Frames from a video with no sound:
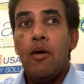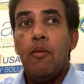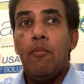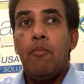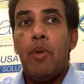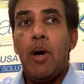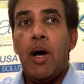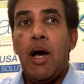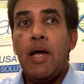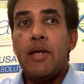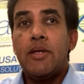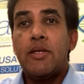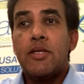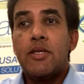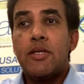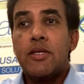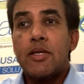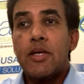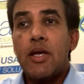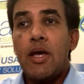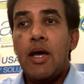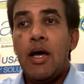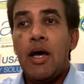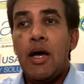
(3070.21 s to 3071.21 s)
But
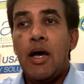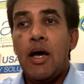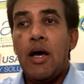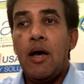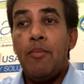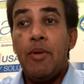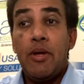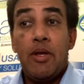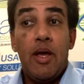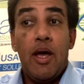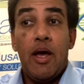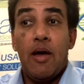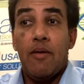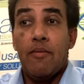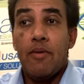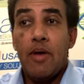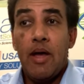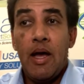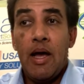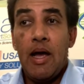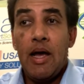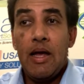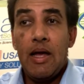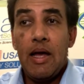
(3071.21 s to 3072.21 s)
yeah,
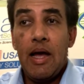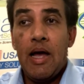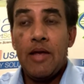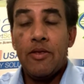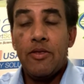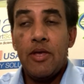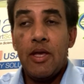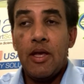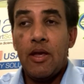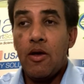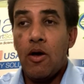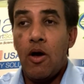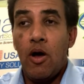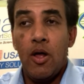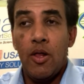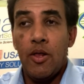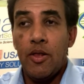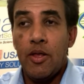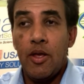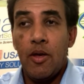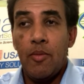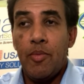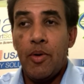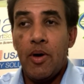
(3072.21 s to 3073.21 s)
I think all of
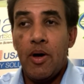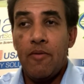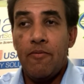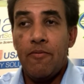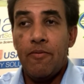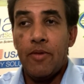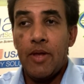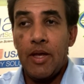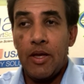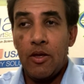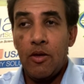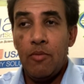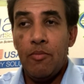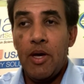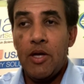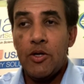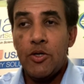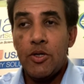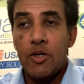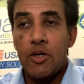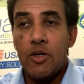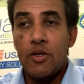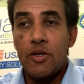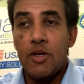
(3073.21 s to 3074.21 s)
the above, like you
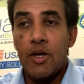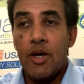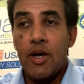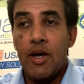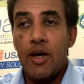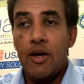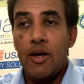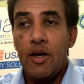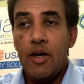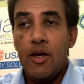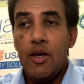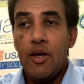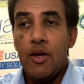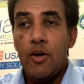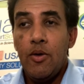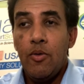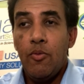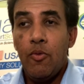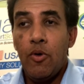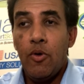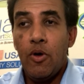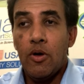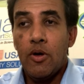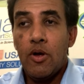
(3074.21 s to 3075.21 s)
mentioned,
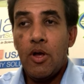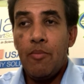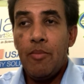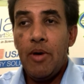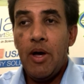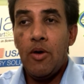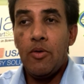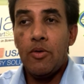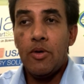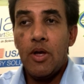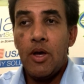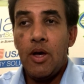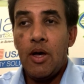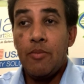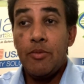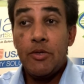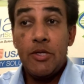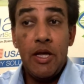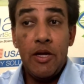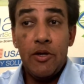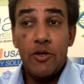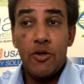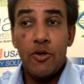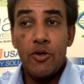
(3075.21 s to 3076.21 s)
will come out.
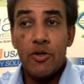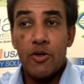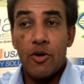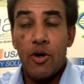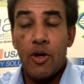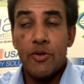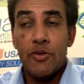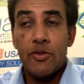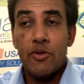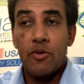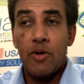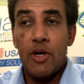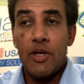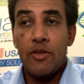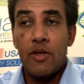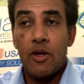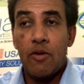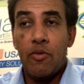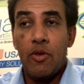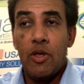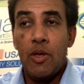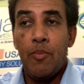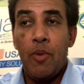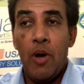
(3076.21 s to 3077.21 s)
Tinctures are also, I think,
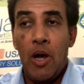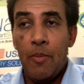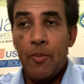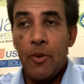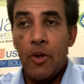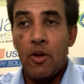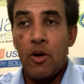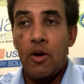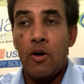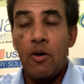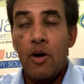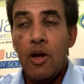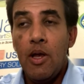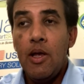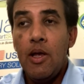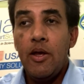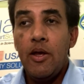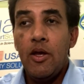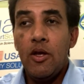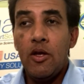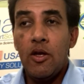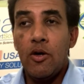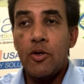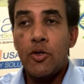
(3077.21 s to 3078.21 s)
really popular.
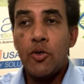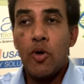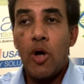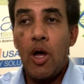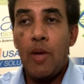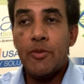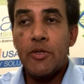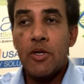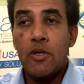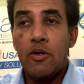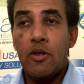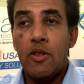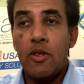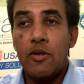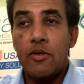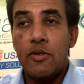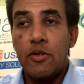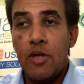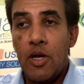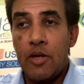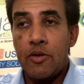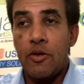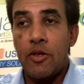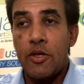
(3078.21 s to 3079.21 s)
Drops under
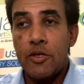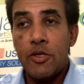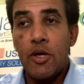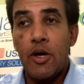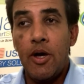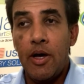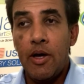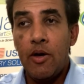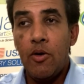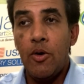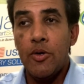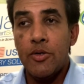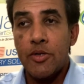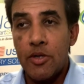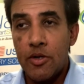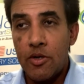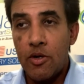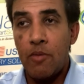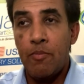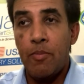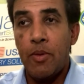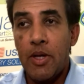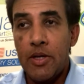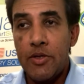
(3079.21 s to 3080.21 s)
the tongue, goes into
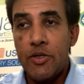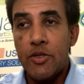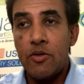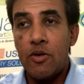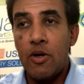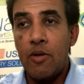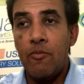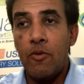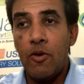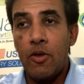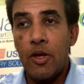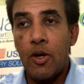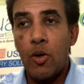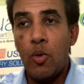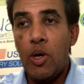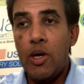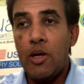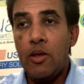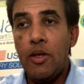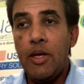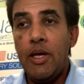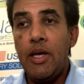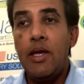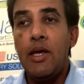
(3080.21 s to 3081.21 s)
your bloodstream really
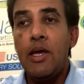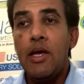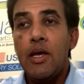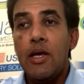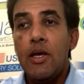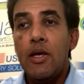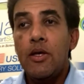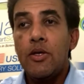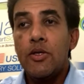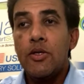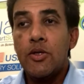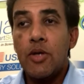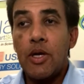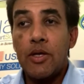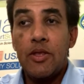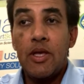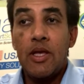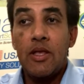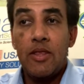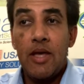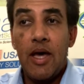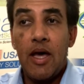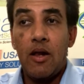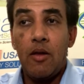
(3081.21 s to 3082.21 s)
quickly. So I
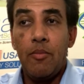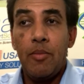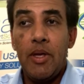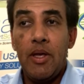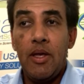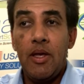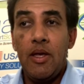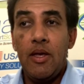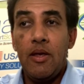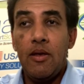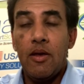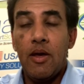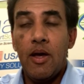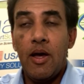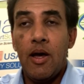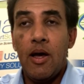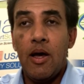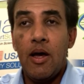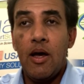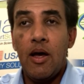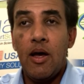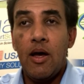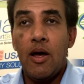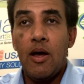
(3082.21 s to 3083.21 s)
think that'll be
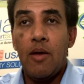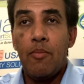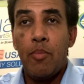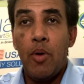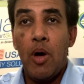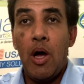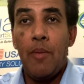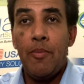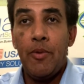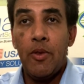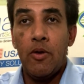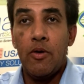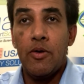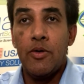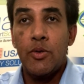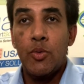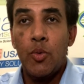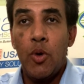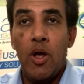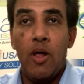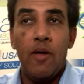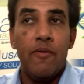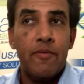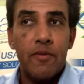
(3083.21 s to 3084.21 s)
popular as
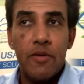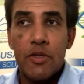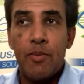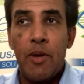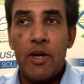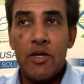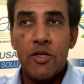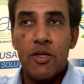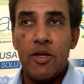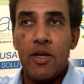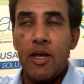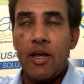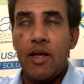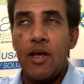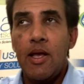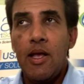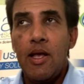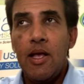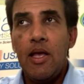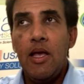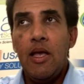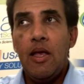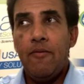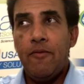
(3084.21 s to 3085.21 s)
well, especially
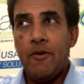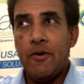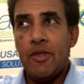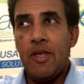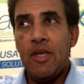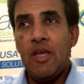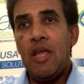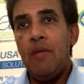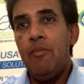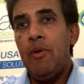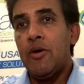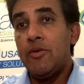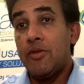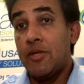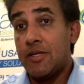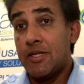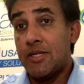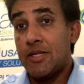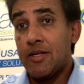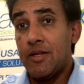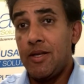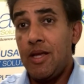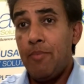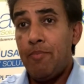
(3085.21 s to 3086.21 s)
if you're thinking about the
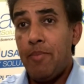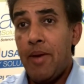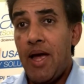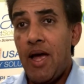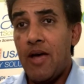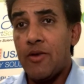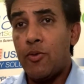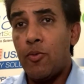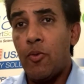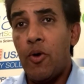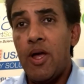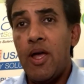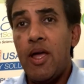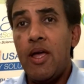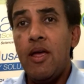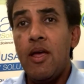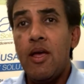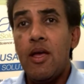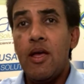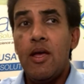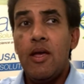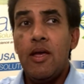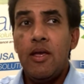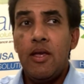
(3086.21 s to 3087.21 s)
sleep pathway.
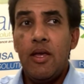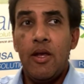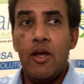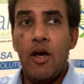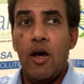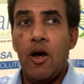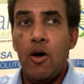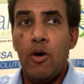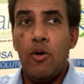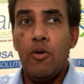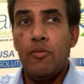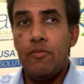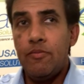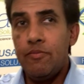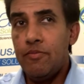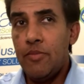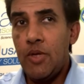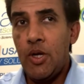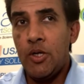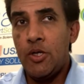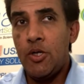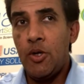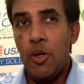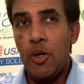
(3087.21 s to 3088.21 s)

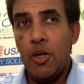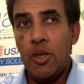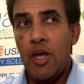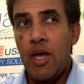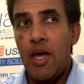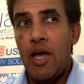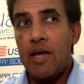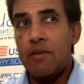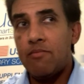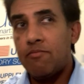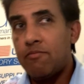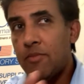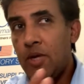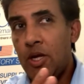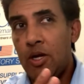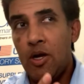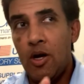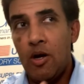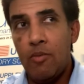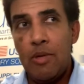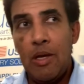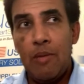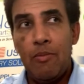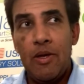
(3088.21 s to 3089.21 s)
You're doing that,
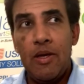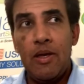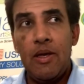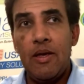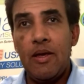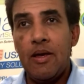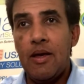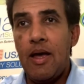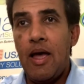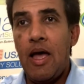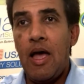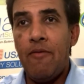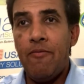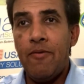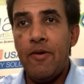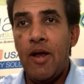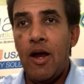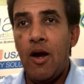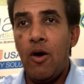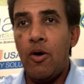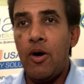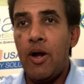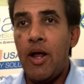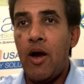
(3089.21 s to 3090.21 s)
maybe a half an
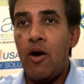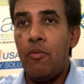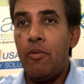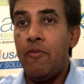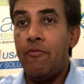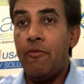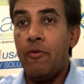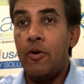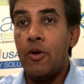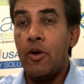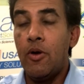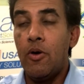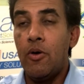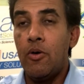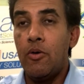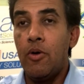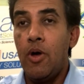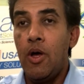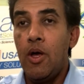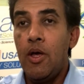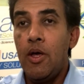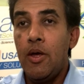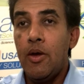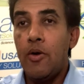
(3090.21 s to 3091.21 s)
hour before you
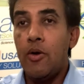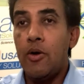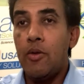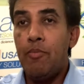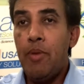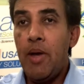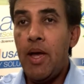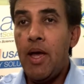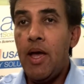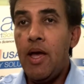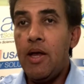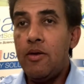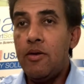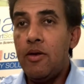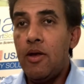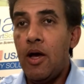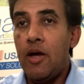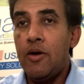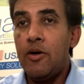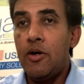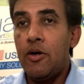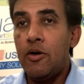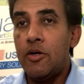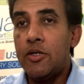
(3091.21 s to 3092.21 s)
go to bed,
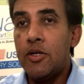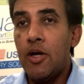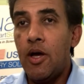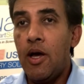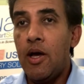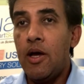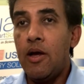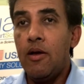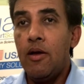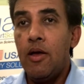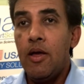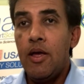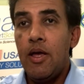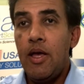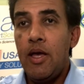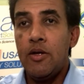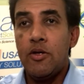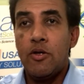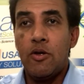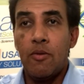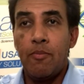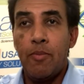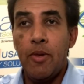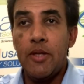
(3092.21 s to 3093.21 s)
under your tongue, into
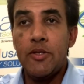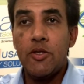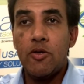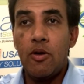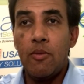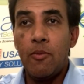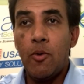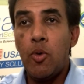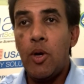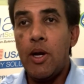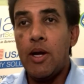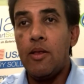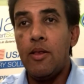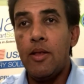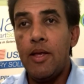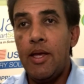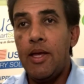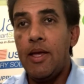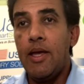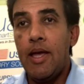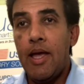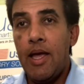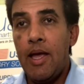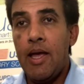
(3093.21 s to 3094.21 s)
your bloodstream
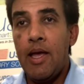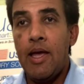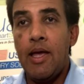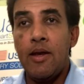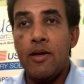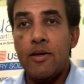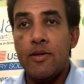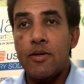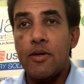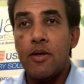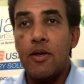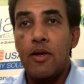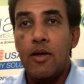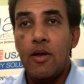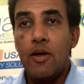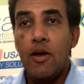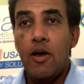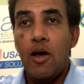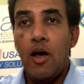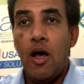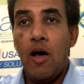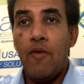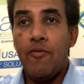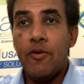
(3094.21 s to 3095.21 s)
quickly, and
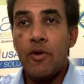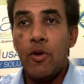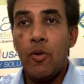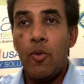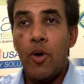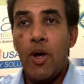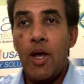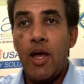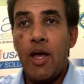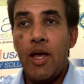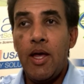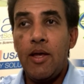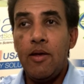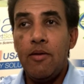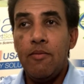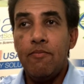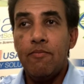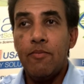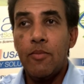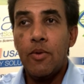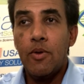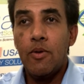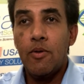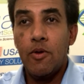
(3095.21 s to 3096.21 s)
off and away,
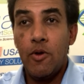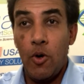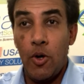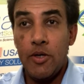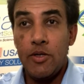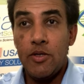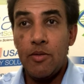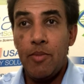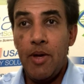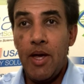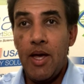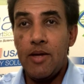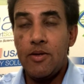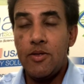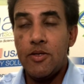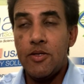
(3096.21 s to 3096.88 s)
going to bed.